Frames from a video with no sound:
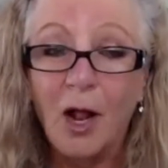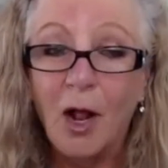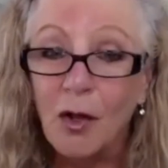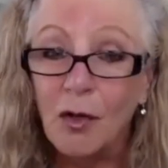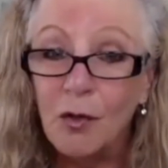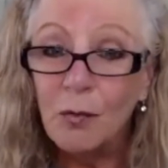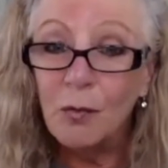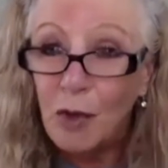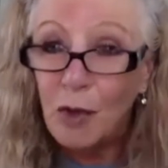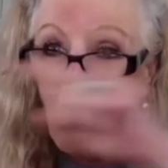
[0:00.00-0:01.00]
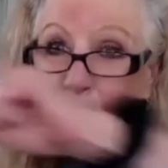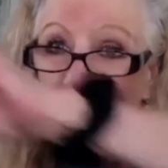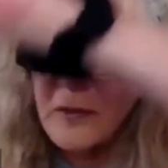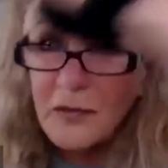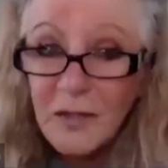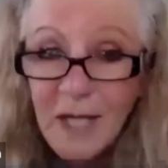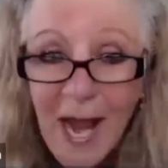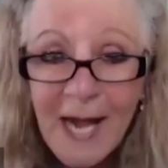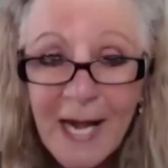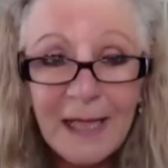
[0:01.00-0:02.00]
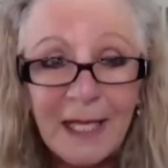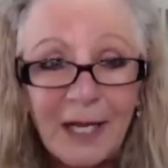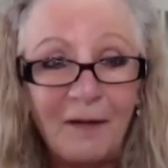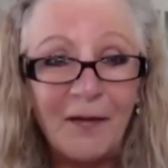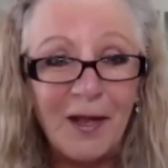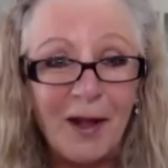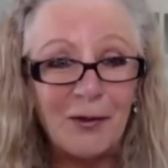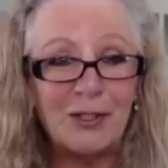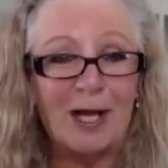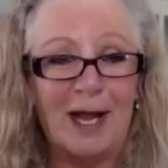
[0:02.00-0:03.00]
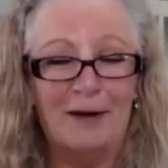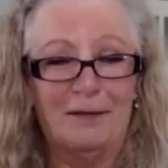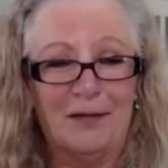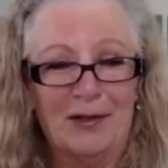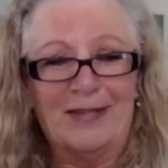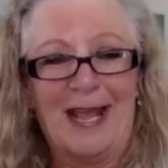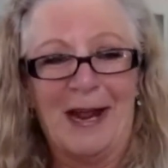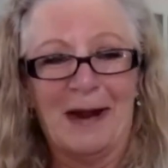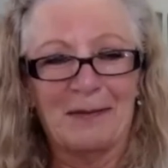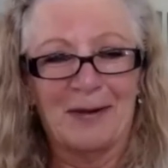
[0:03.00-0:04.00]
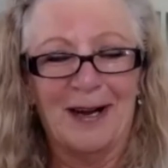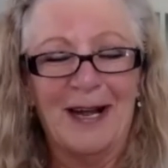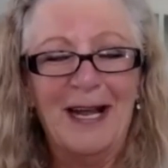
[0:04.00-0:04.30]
You don't want to see anything on the other side of this camera.